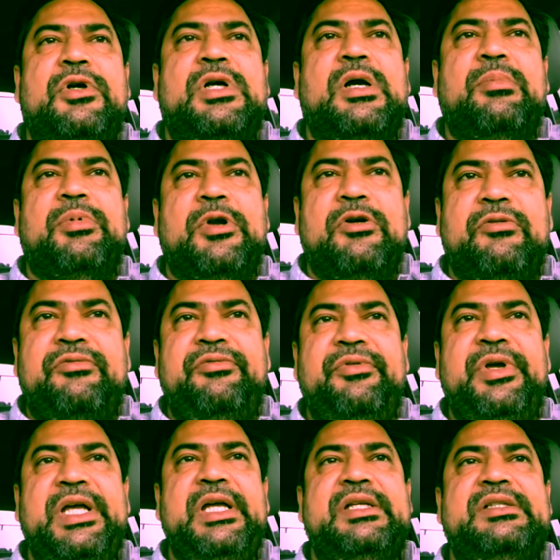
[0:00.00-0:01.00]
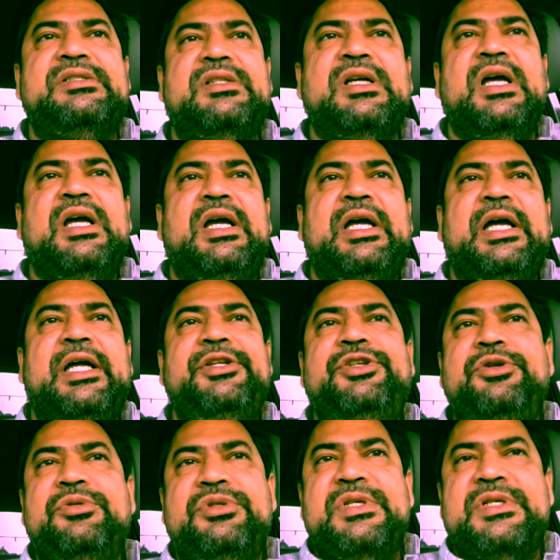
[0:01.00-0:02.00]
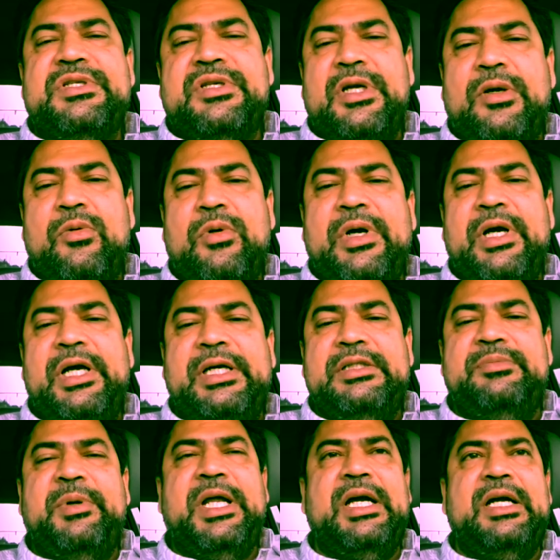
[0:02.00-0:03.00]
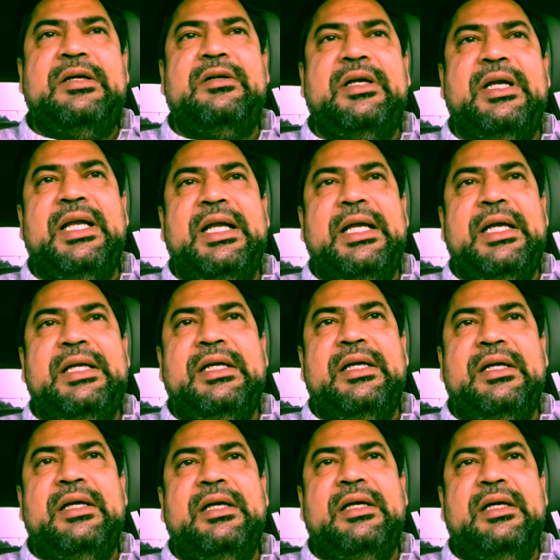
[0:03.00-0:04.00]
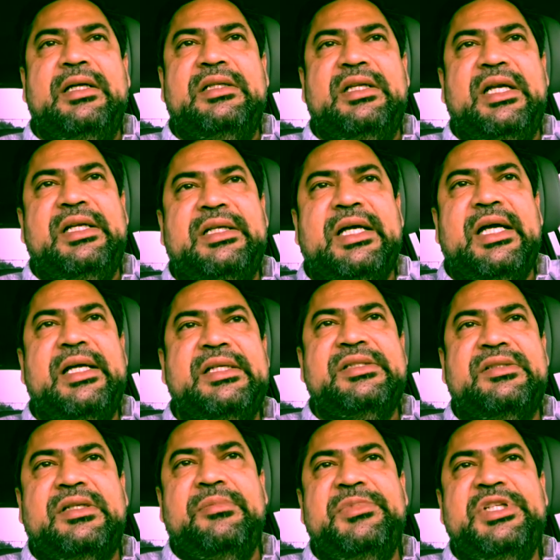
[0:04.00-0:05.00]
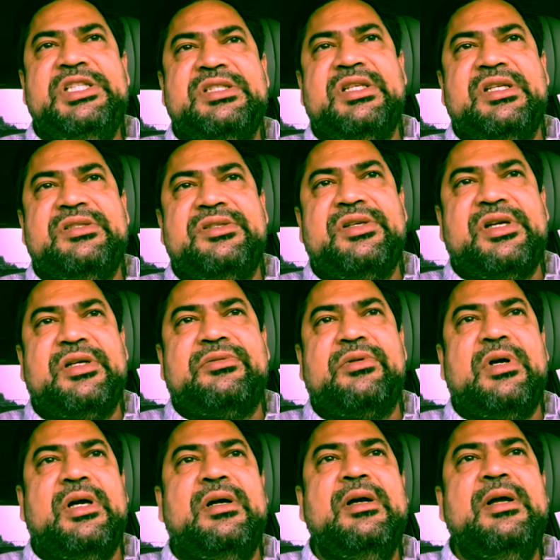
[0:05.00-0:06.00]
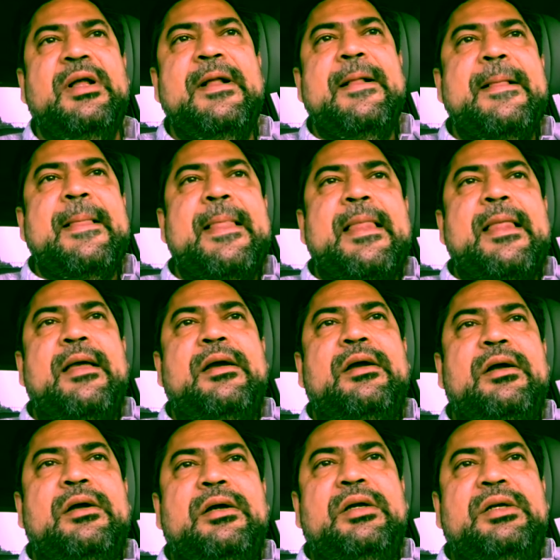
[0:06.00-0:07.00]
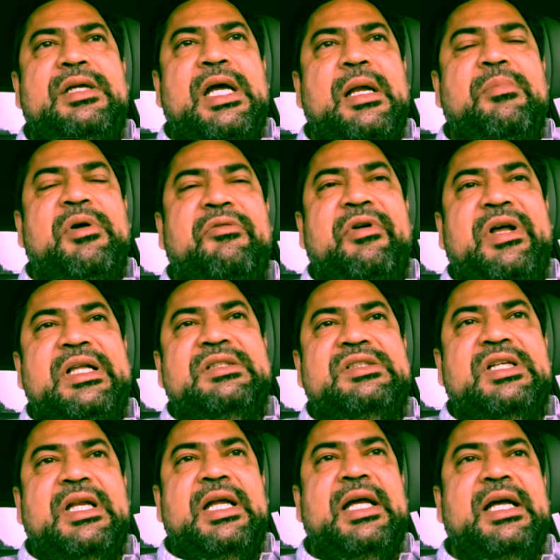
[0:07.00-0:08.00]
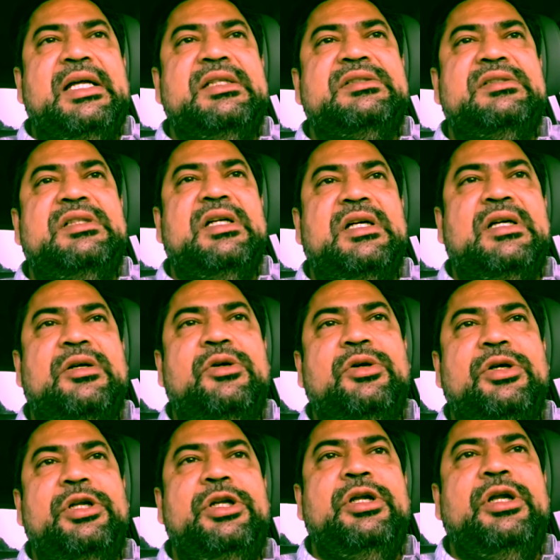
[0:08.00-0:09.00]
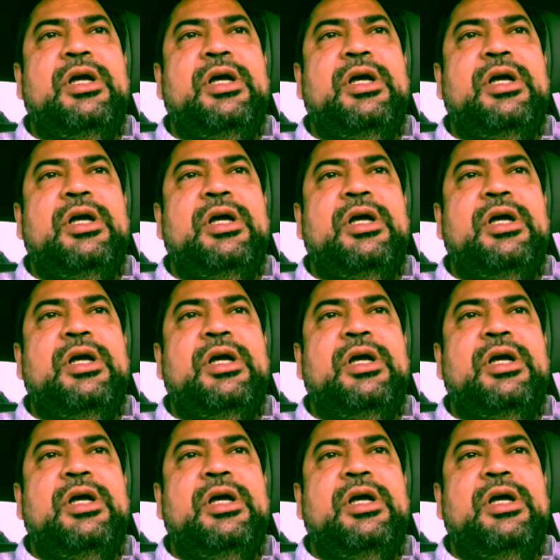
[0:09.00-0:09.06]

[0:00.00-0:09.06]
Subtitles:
couple of weeks and use steroids, Benadryl, and other antihistamines, etc. Delbavancin has the good